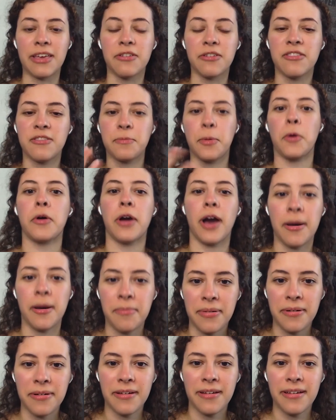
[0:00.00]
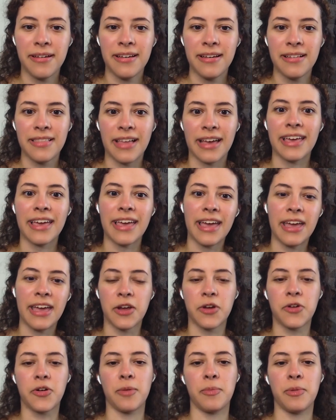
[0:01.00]
spoke up, like in
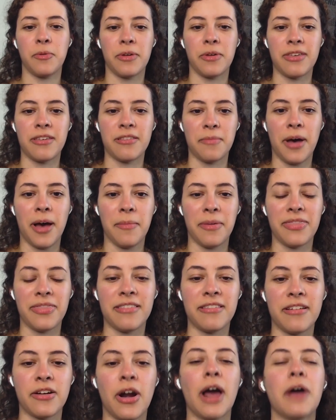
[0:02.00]
agreement with his mom at the dinner.